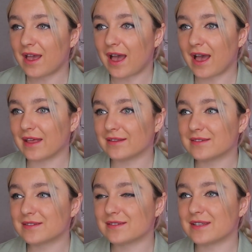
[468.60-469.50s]

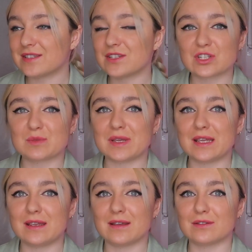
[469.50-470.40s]
And this is just
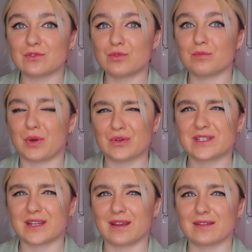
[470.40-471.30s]
me not
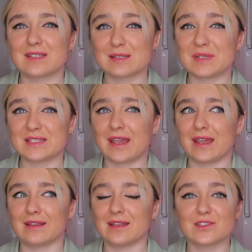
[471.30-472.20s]
boasting, this is me
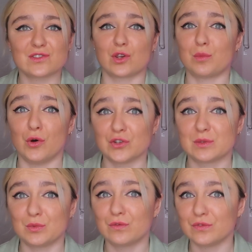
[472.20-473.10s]
saying it's so
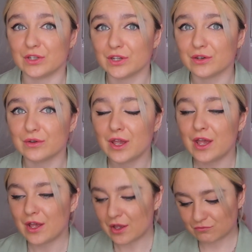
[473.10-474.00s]
possible for you.
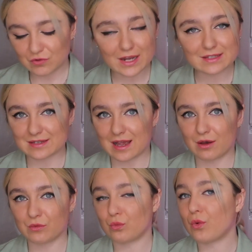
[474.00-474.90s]
Write
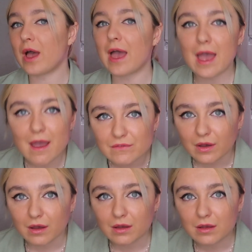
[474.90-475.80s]
down
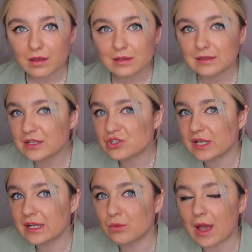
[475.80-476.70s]
whatever,
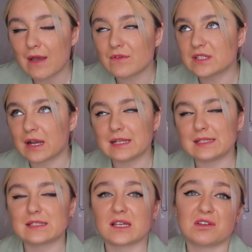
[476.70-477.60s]
literally whatever tiny
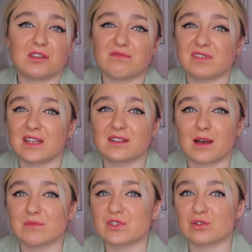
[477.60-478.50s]
detail you think
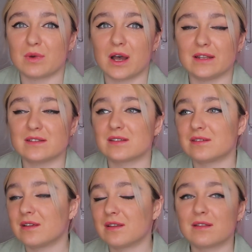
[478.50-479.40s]
comes to your mind,
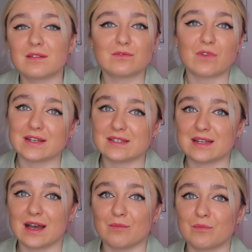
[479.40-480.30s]
write it
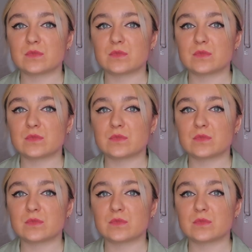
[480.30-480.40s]
down.